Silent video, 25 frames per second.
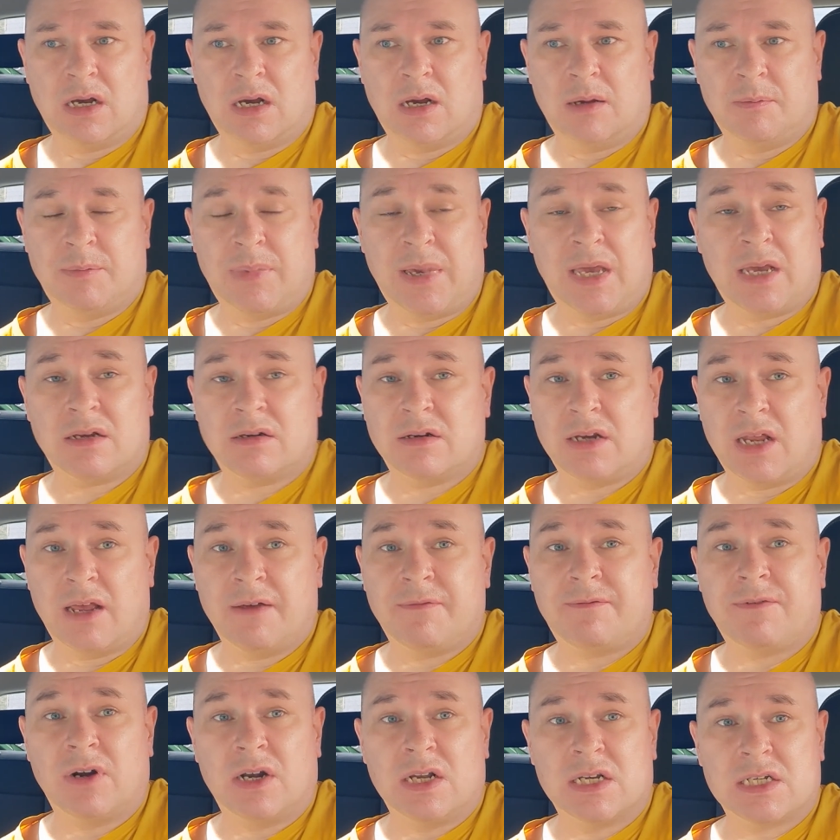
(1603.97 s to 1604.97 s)
Big
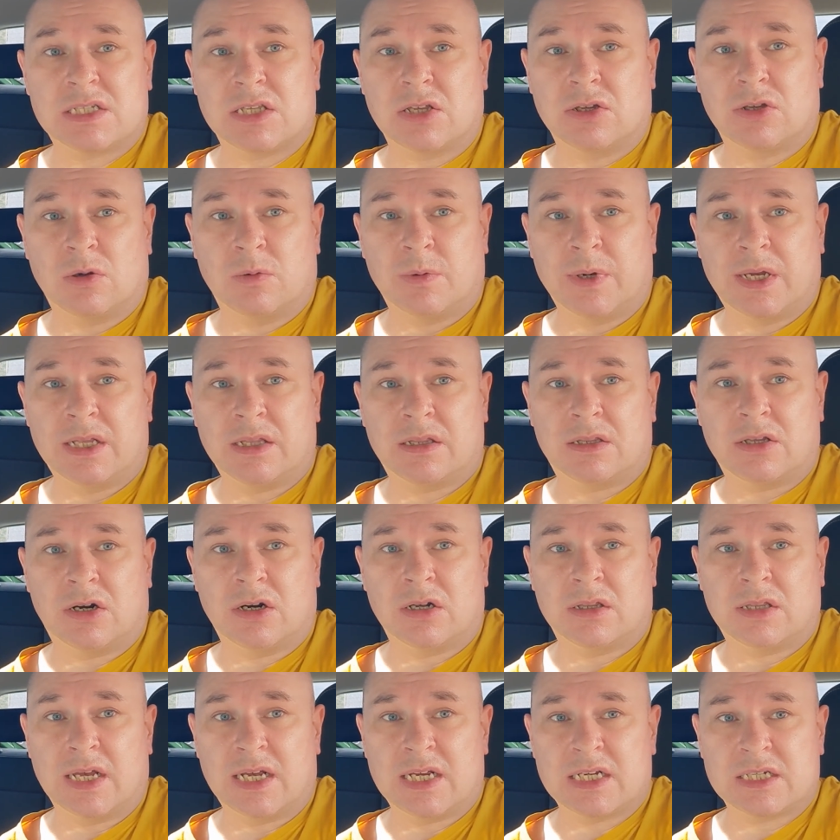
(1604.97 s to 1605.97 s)
difference to the winter
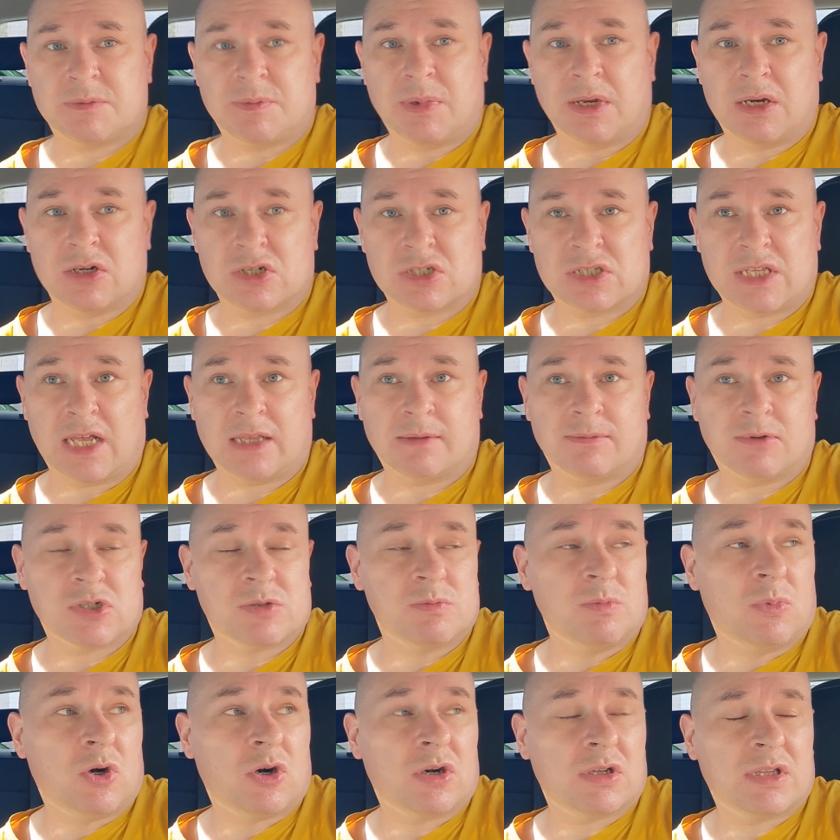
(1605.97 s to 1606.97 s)
test, because that was
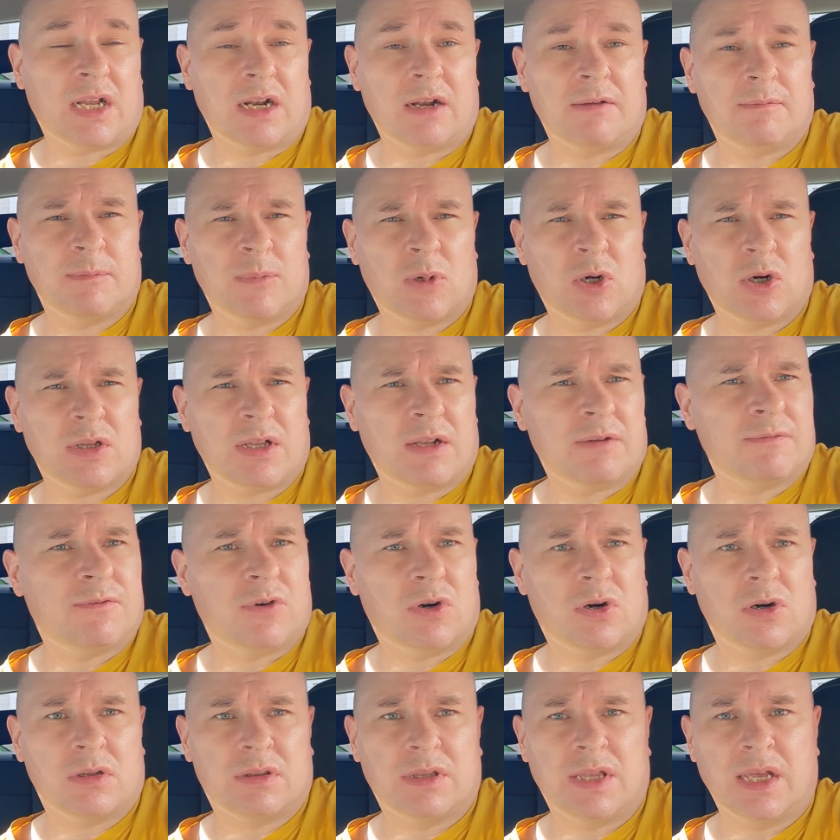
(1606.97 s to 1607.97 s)
more than
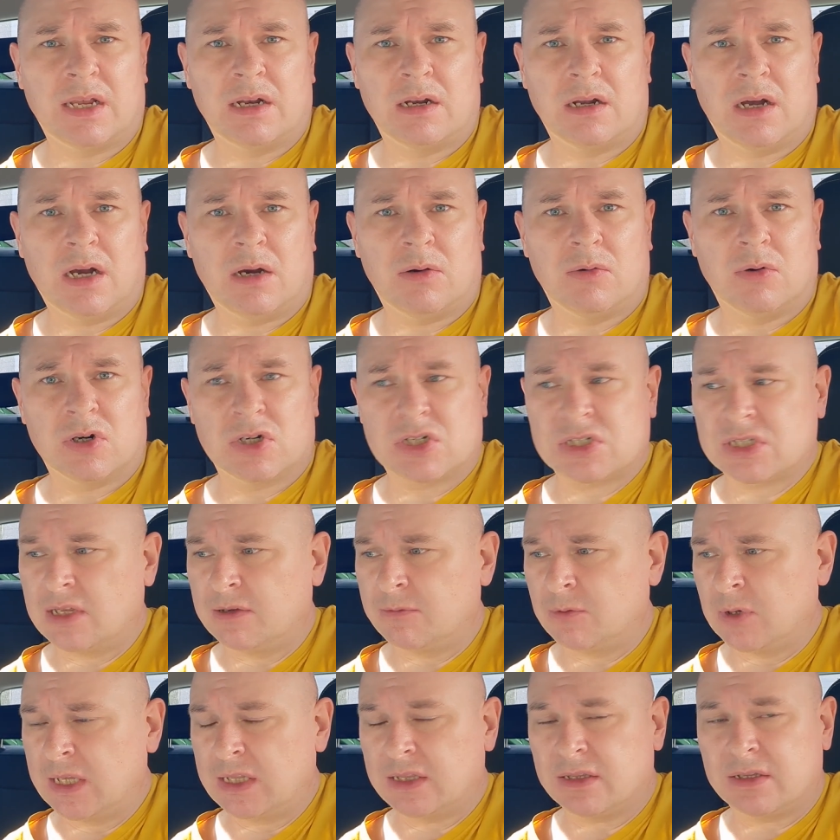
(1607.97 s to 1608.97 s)
14 hours, the
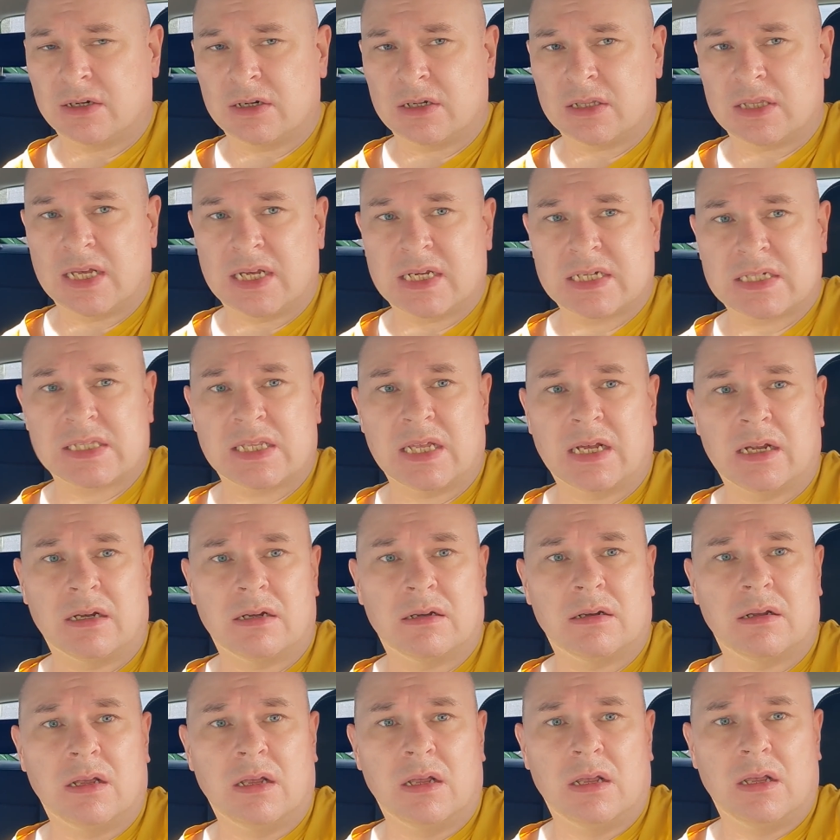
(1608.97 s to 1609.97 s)
winter test, and
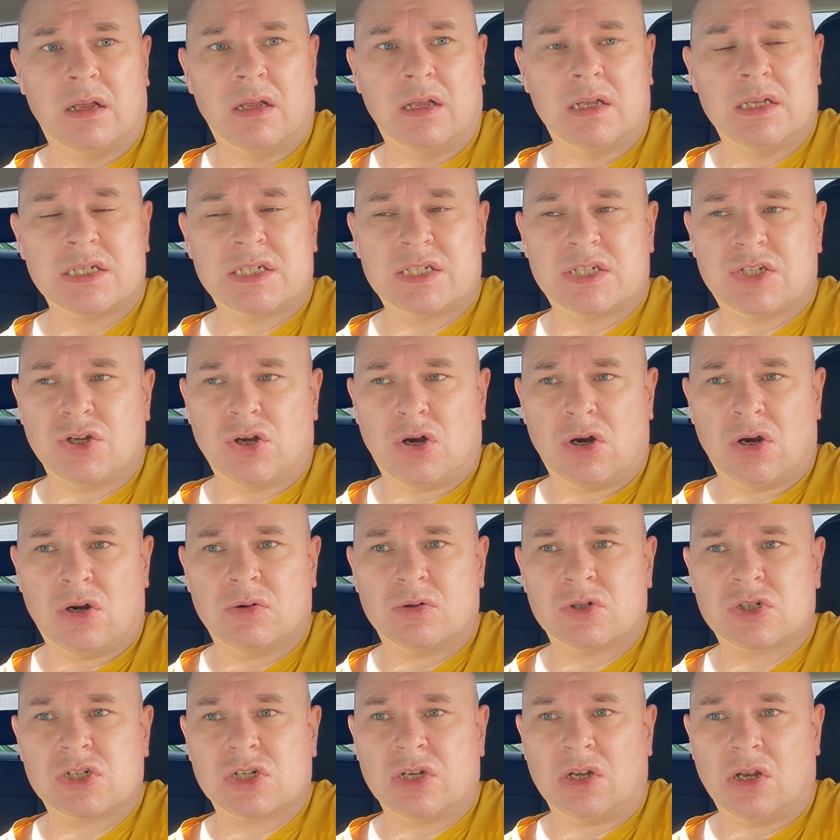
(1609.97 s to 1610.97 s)
so
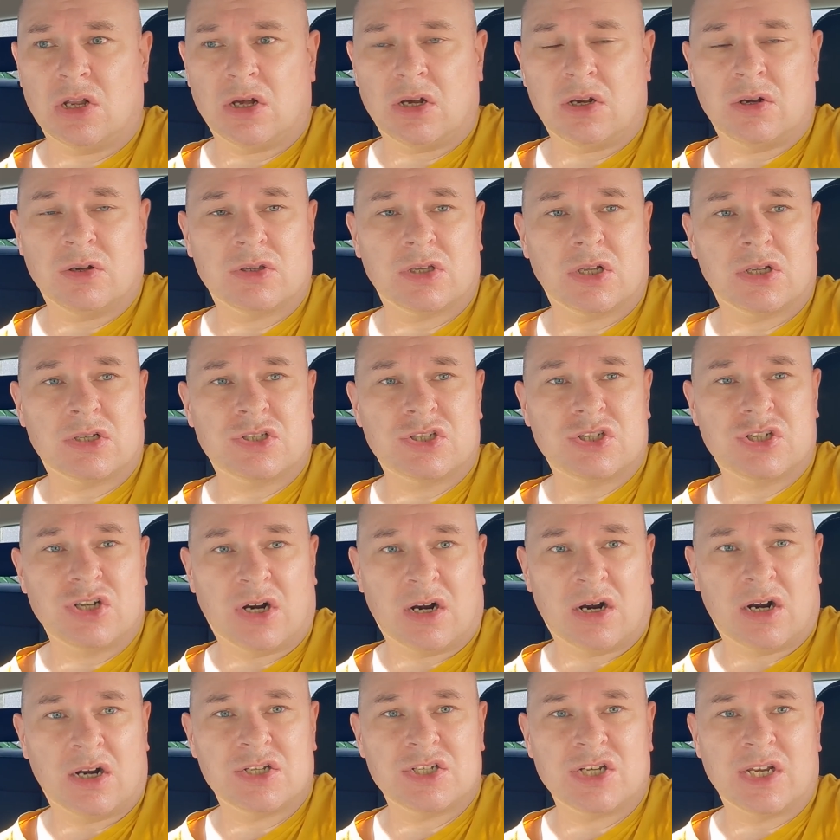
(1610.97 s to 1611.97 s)
slow the
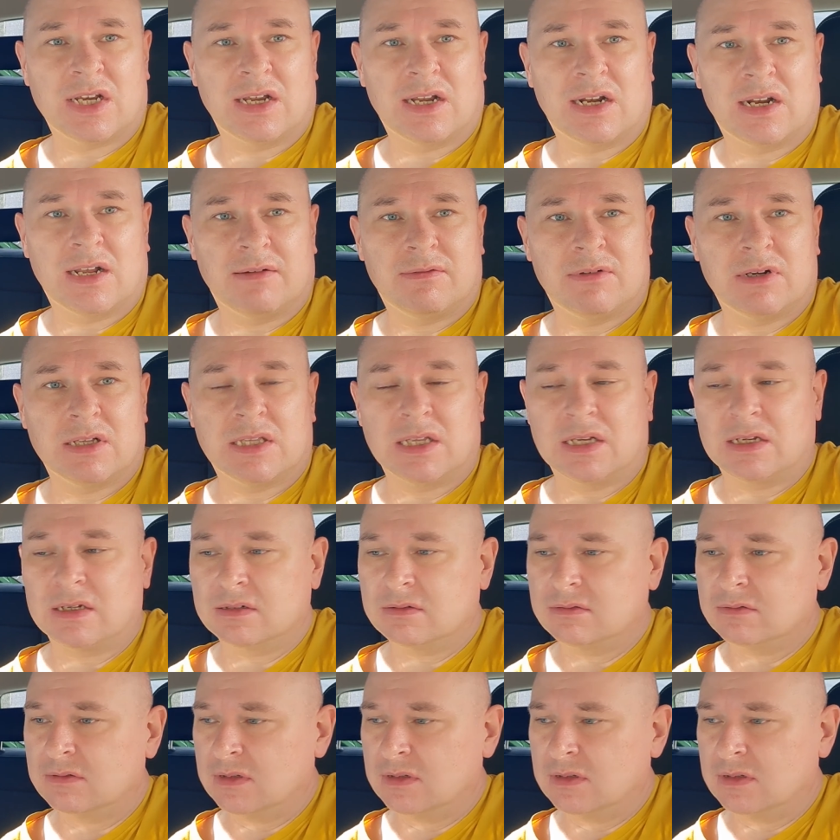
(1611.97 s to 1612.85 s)
charging and everything.